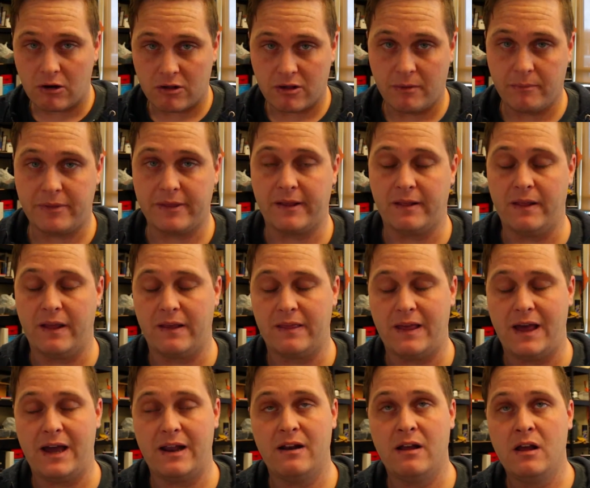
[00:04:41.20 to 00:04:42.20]
or something like
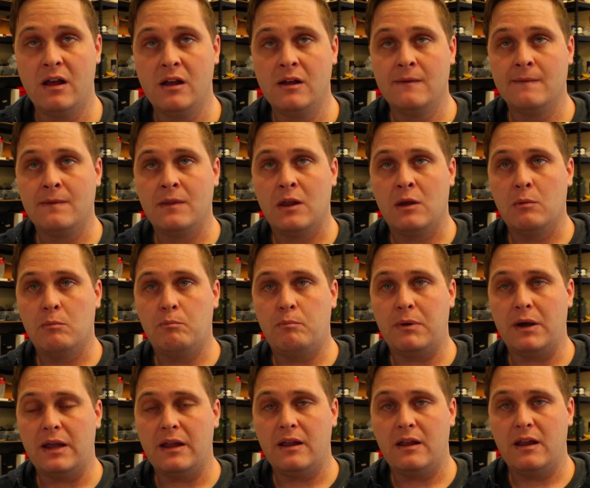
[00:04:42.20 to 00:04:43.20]
that.
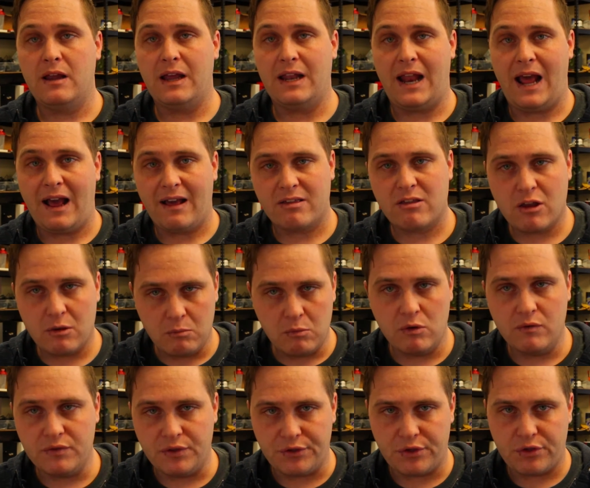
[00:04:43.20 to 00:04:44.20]
But it has to
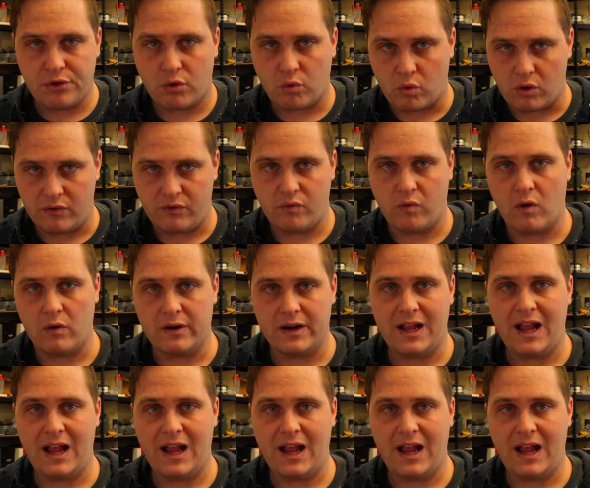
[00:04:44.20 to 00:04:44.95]
move the story forward.